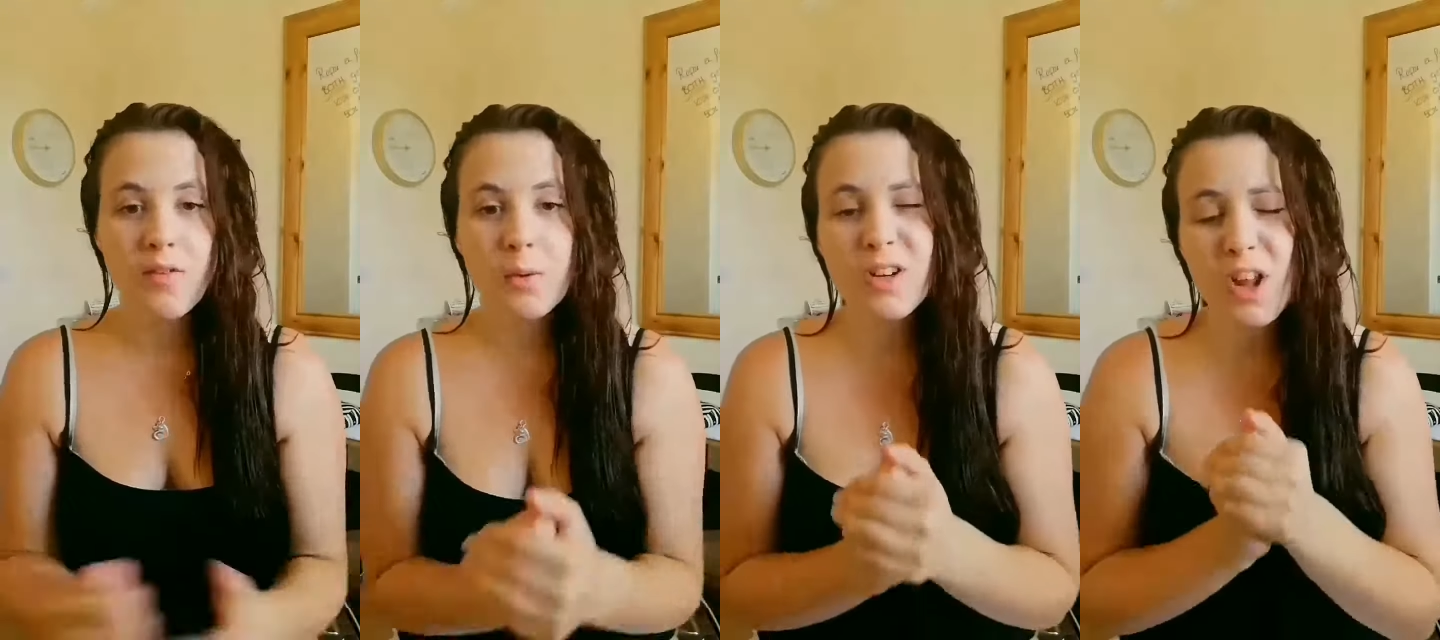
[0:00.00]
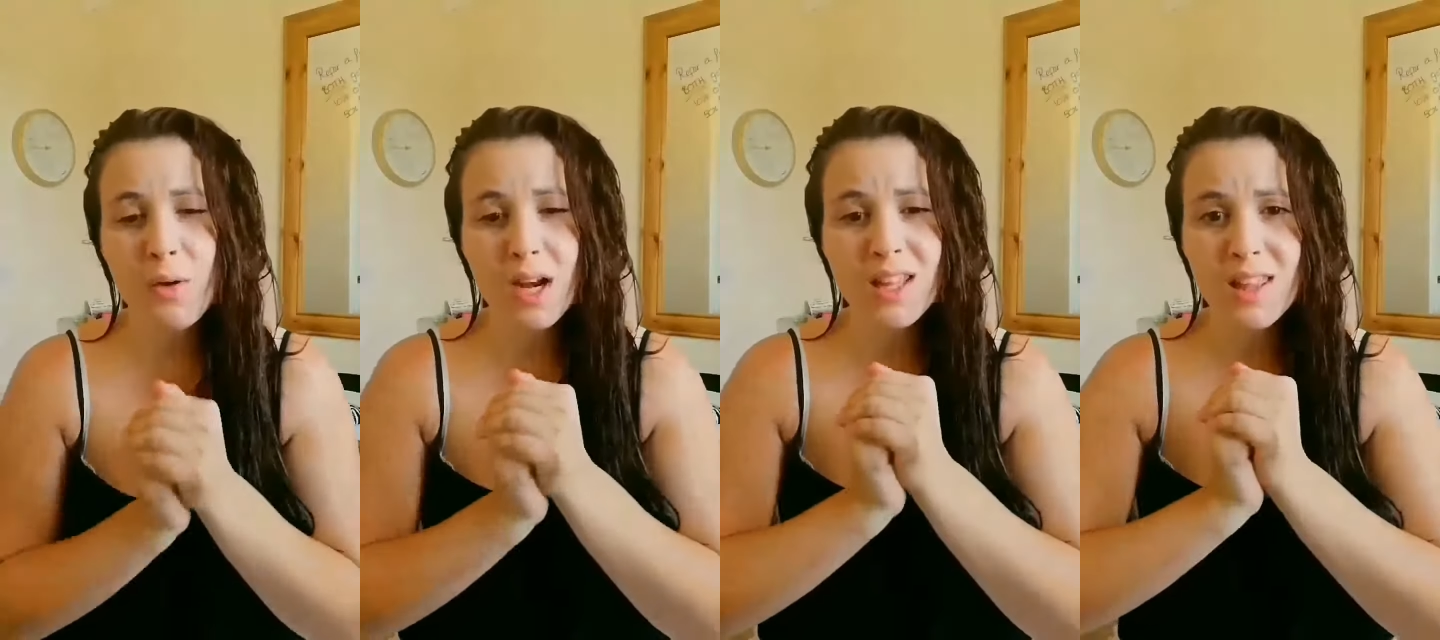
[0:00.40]
If you want to
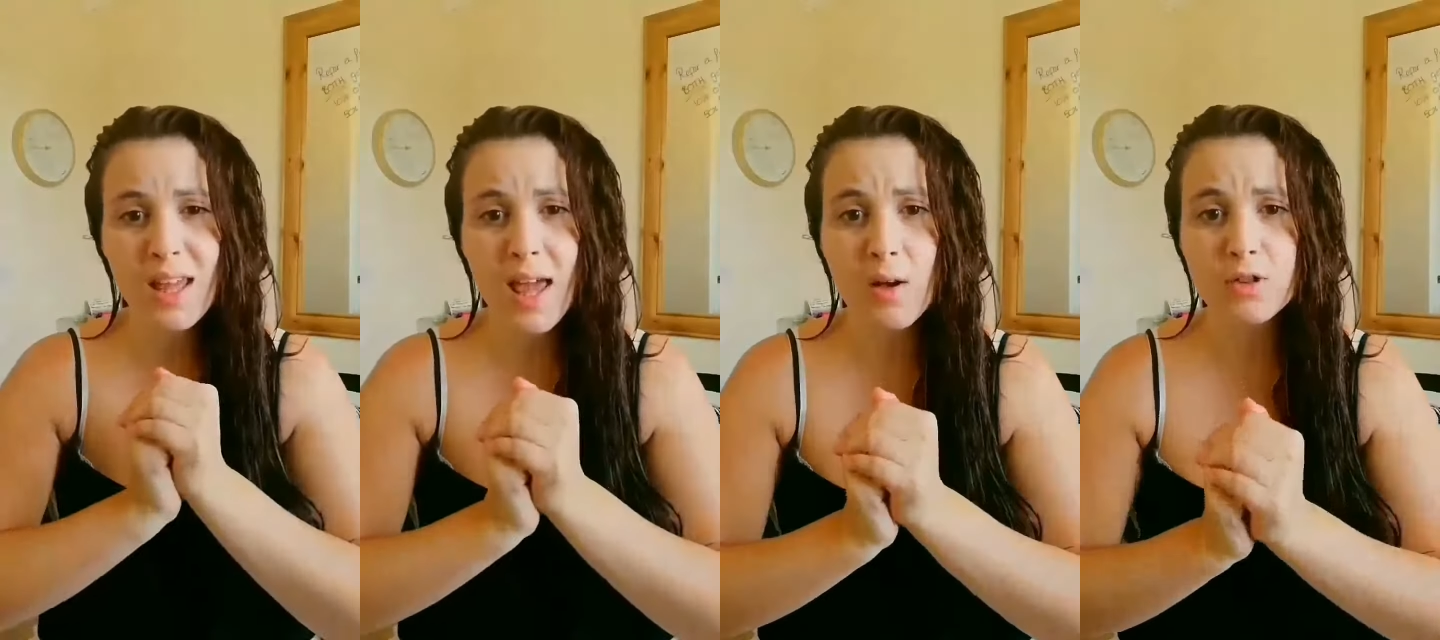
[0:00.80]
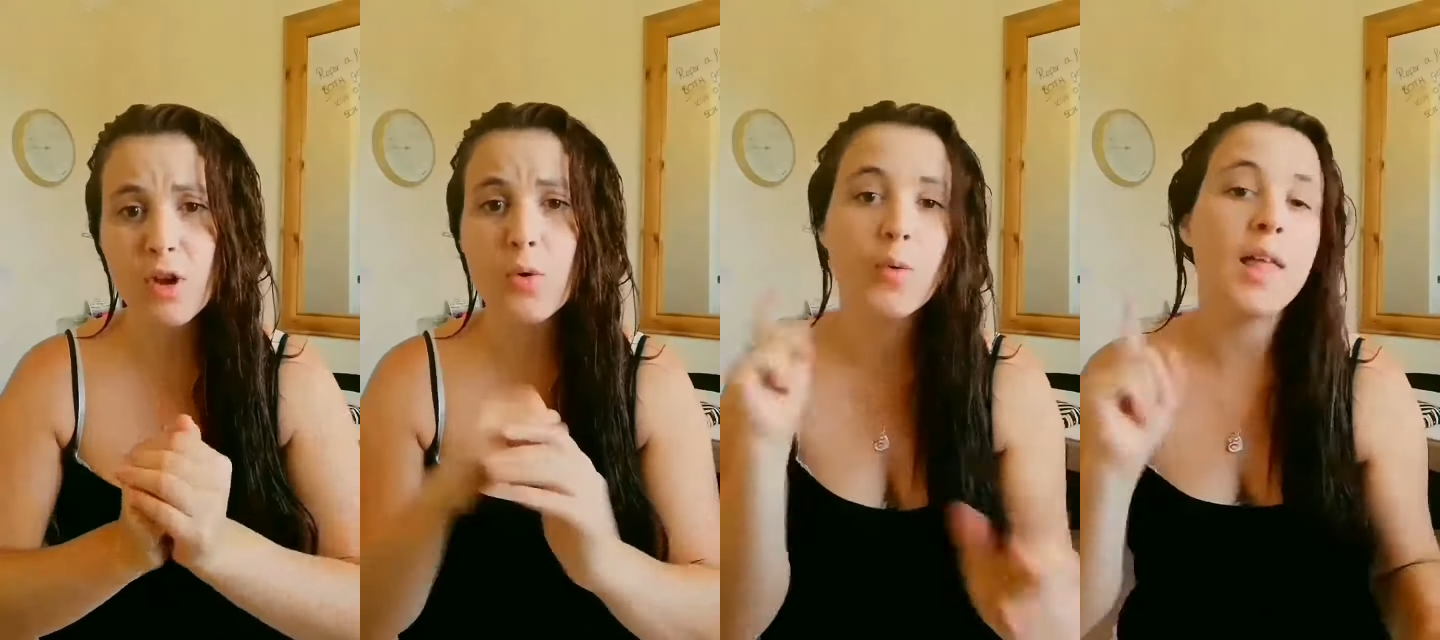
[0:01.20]
know anything else,
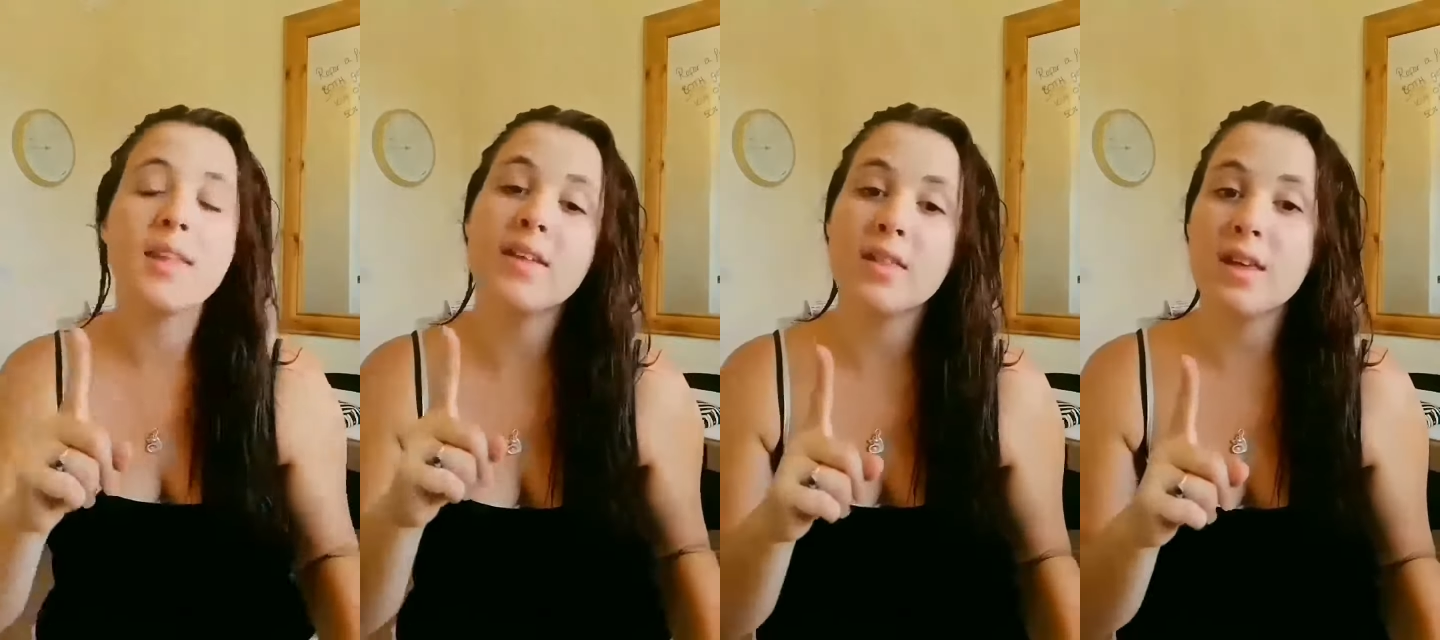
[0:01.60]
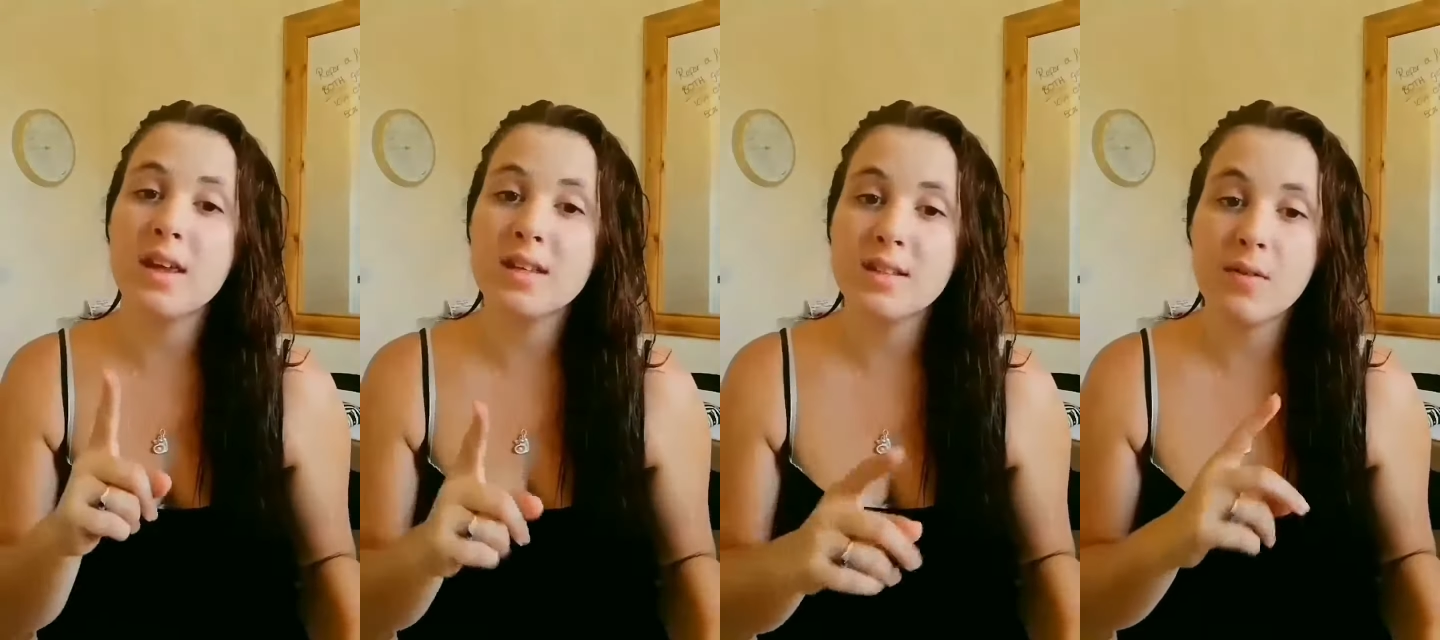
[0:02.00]
oh, and the other
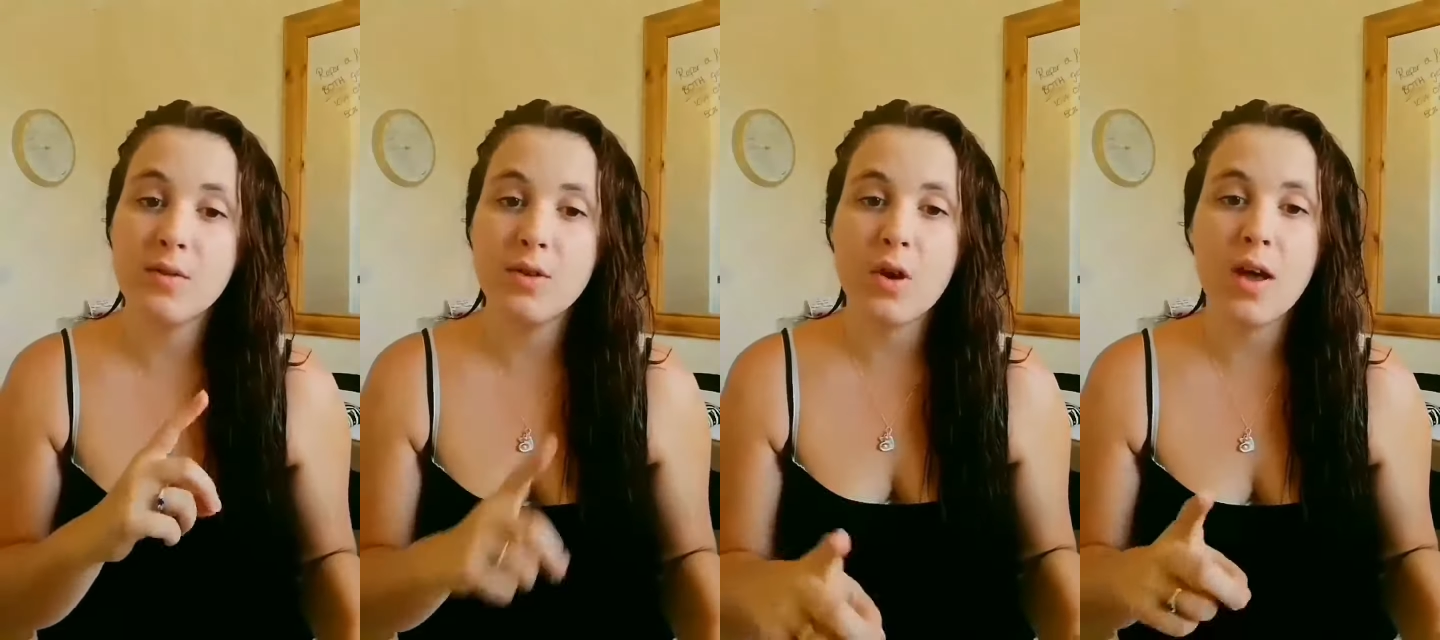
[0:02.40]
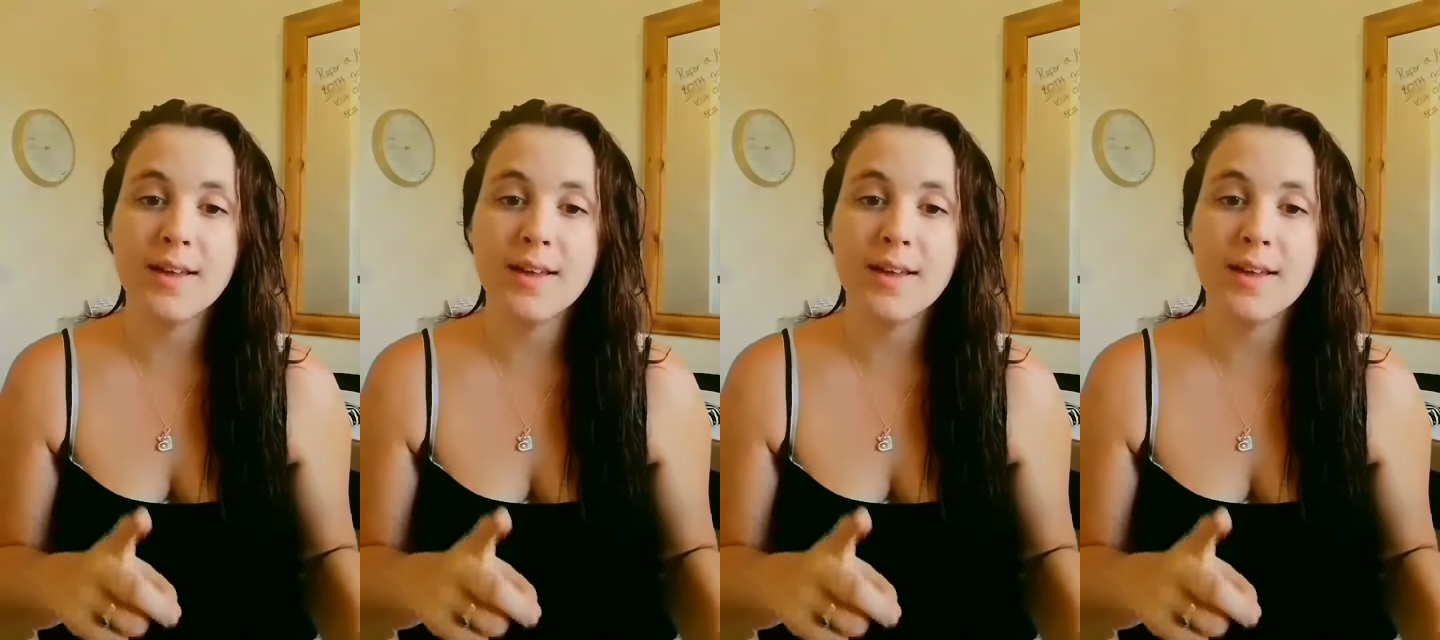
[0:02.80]
thing is, if you